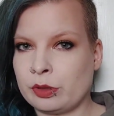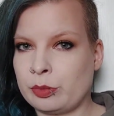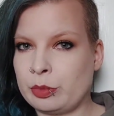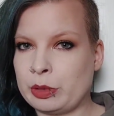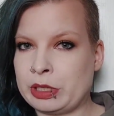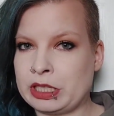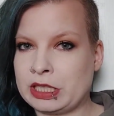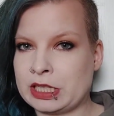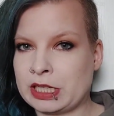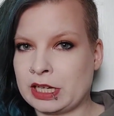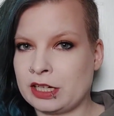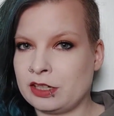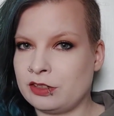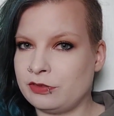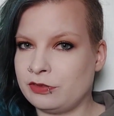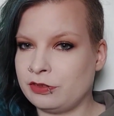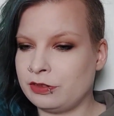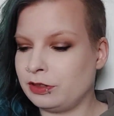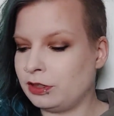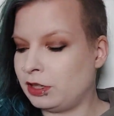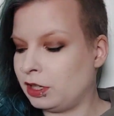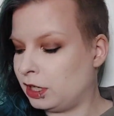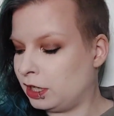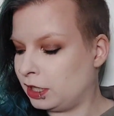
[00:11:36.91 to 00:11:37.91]
be done
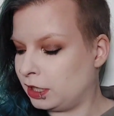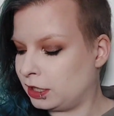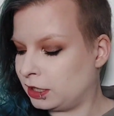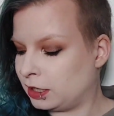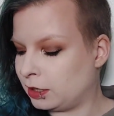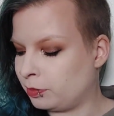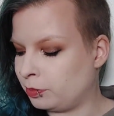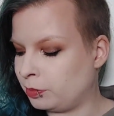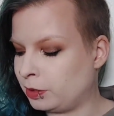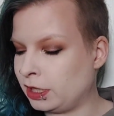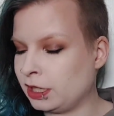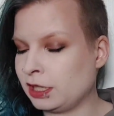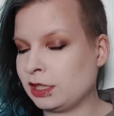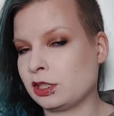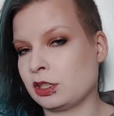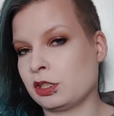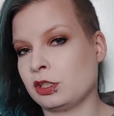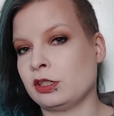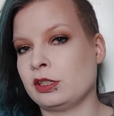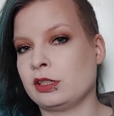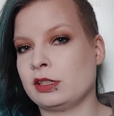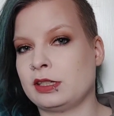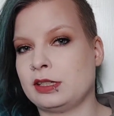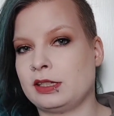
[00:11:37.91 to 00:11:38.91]
for the next update
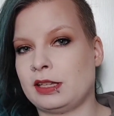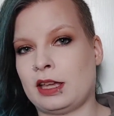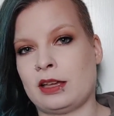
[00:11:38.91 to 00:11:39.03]
because